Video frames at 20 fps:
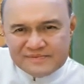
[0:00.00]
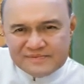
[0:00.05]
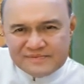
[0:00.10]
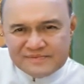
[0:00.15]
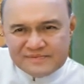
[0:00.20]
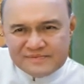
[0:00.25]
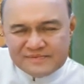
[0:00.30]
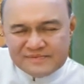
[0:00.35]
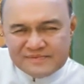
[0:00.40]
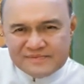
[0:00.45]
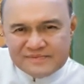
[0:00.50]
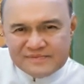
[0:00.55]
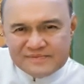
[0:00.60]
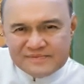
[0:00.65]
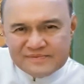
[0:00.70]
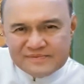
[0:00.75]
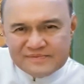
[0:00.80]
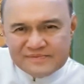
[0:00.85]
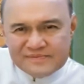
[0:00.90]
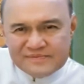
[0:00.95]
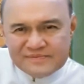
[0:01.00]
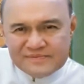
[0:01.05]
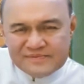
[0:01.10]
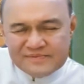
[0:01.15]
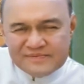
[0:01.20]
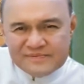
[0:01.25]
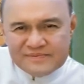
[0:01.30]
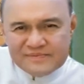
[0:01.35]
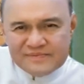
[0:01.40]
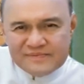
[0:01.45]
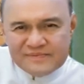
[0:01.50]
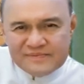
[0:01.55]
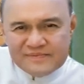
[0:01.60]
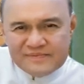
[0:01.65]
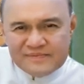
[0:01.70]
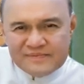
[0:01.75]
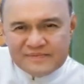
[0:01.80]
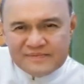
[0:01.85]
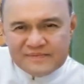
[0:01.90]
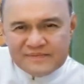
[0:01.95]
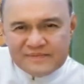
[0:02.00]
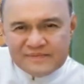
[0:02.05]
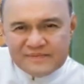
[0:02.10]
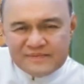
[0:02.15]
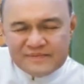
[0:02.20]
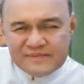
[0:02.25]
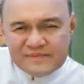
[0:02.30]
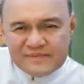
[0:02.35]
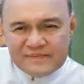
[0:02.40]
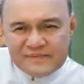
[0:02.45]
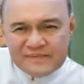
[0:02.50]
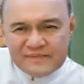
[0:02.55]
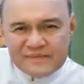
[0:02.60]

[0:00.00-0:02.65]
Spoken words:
Nobody speaks.